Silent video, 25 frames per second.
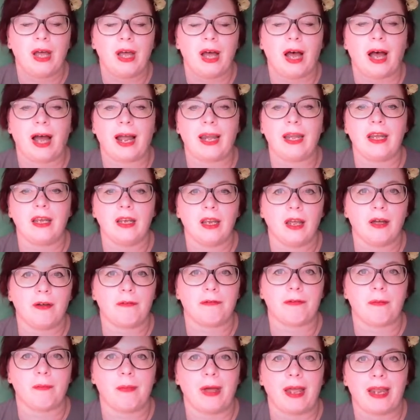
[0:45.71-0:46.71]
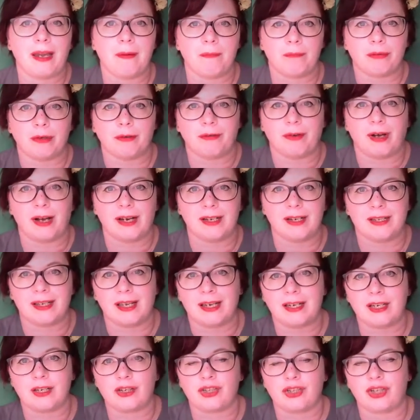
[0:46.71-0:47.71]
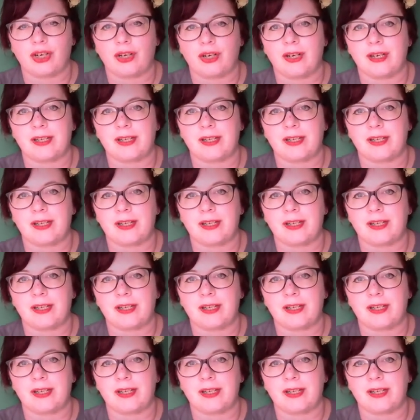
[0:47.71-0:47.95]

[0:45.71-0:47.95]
I love improvisation.